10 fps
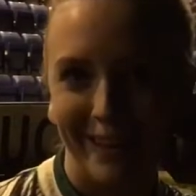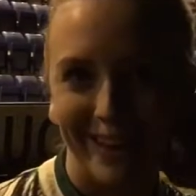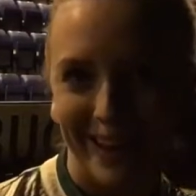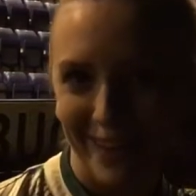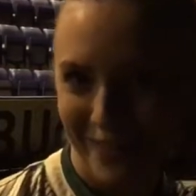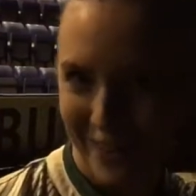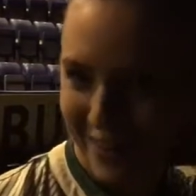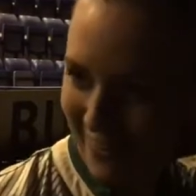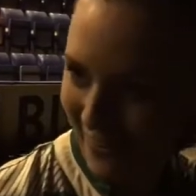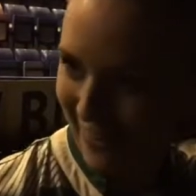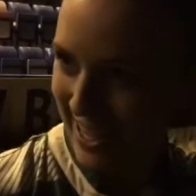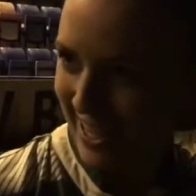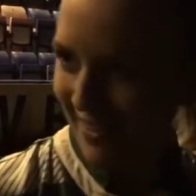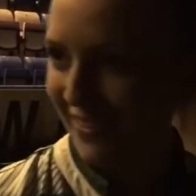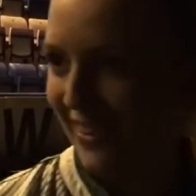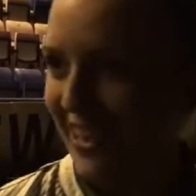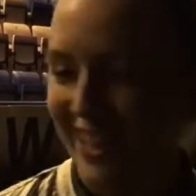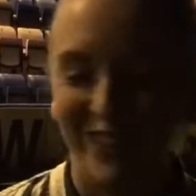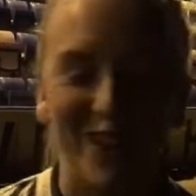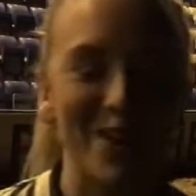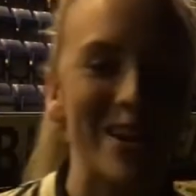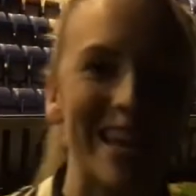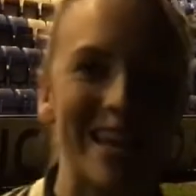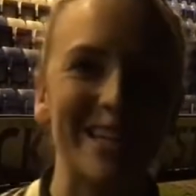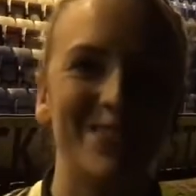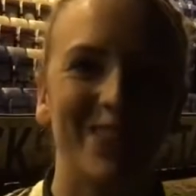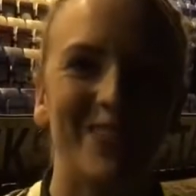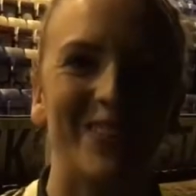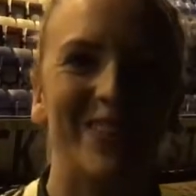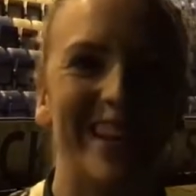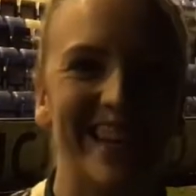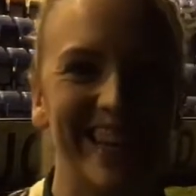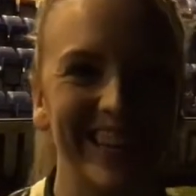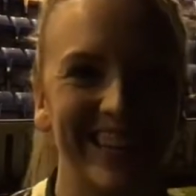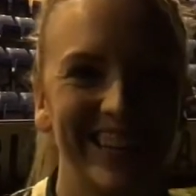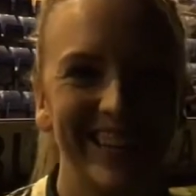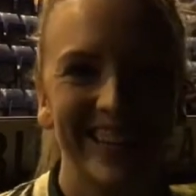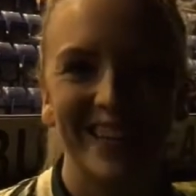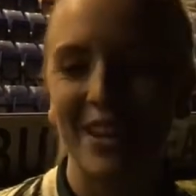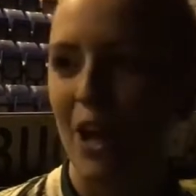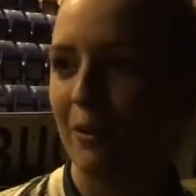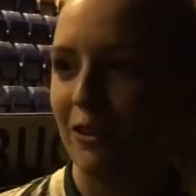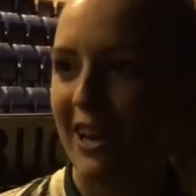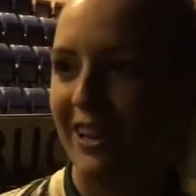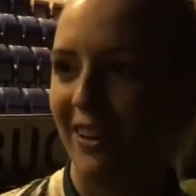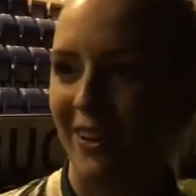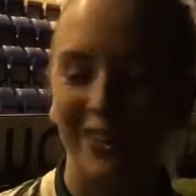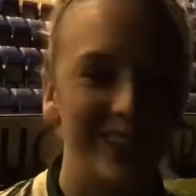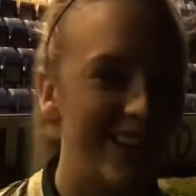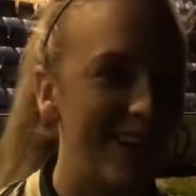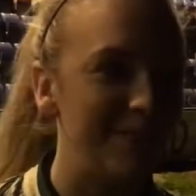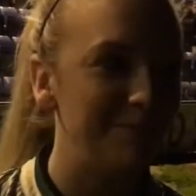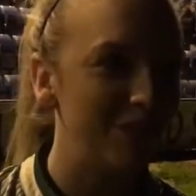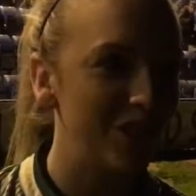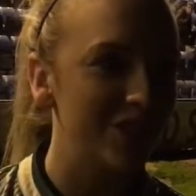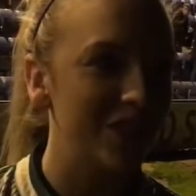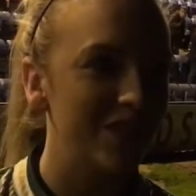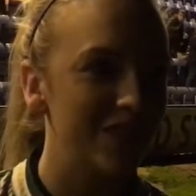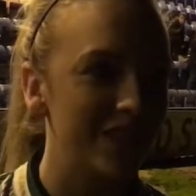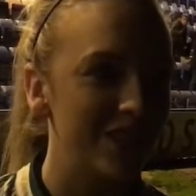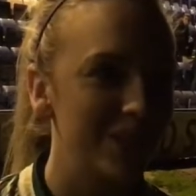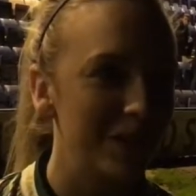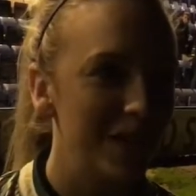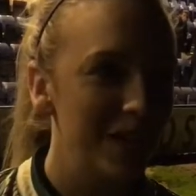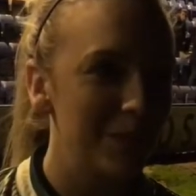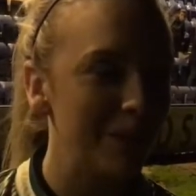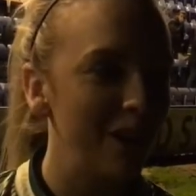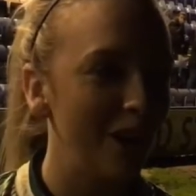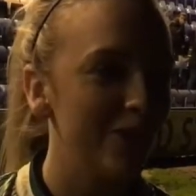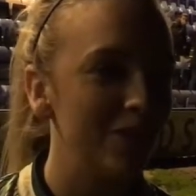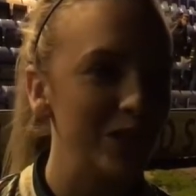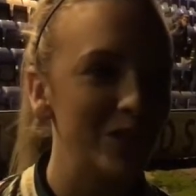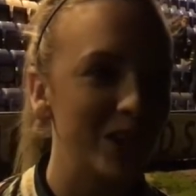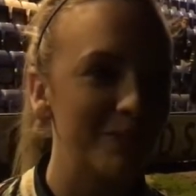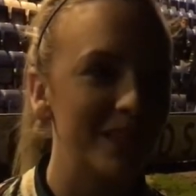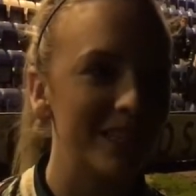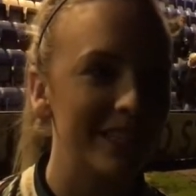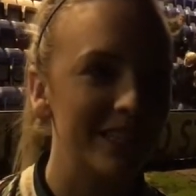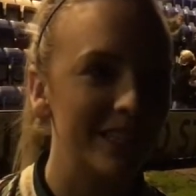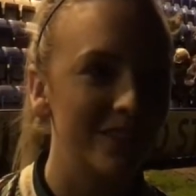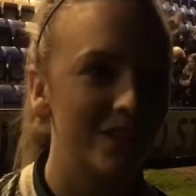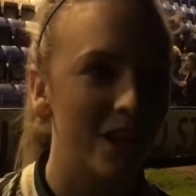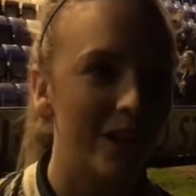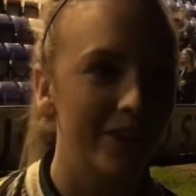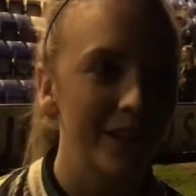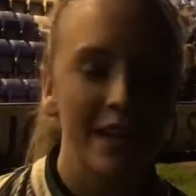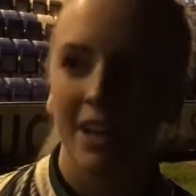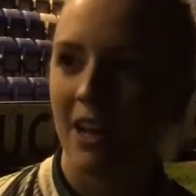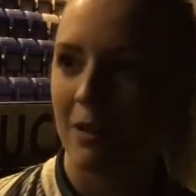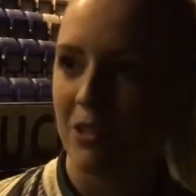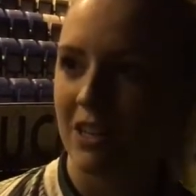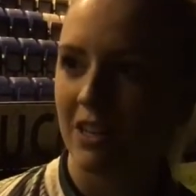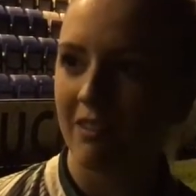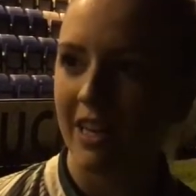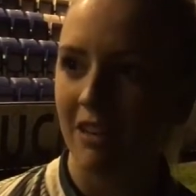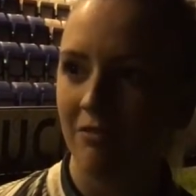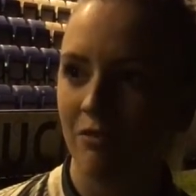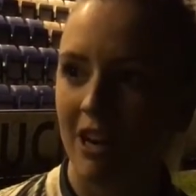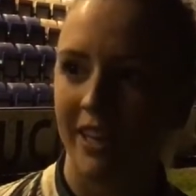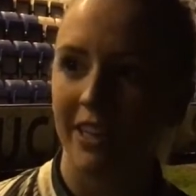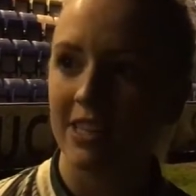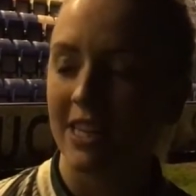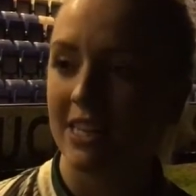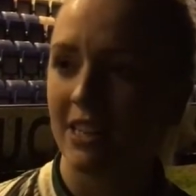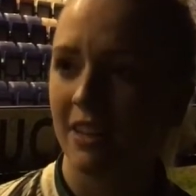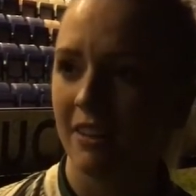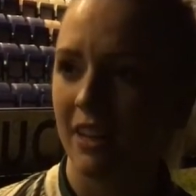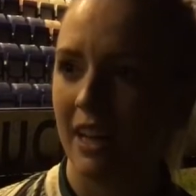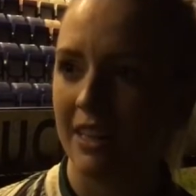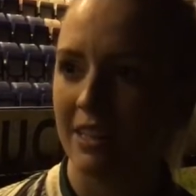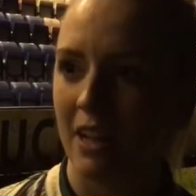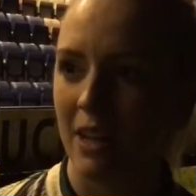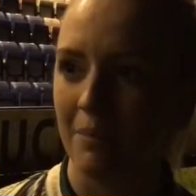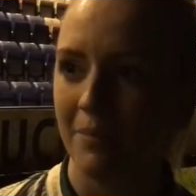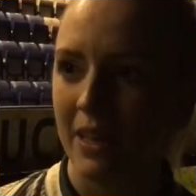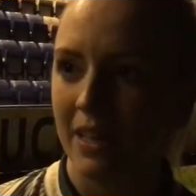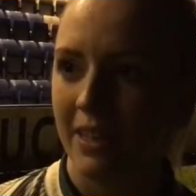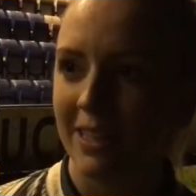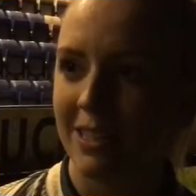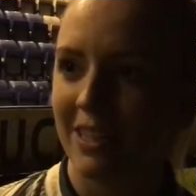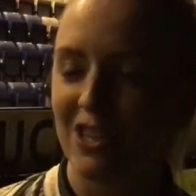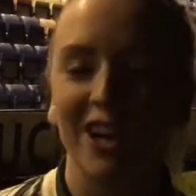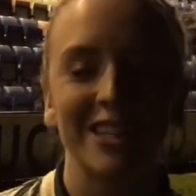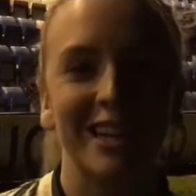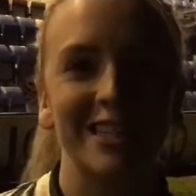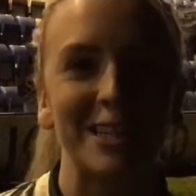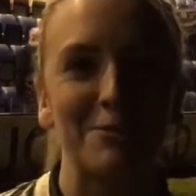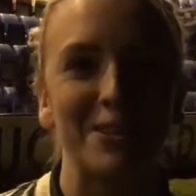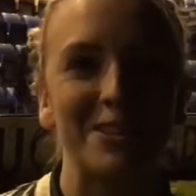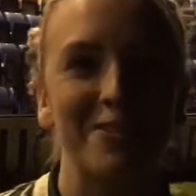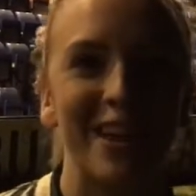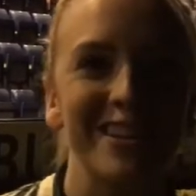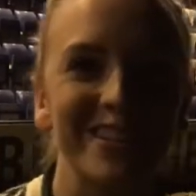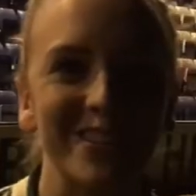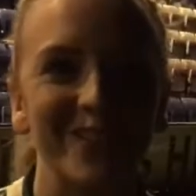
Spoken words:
that now for the next few years, probably. No, great goal. She deserves it. She's been close a few times this season, so she's had a really cracking season. And it's nice that actually she's one of the defenders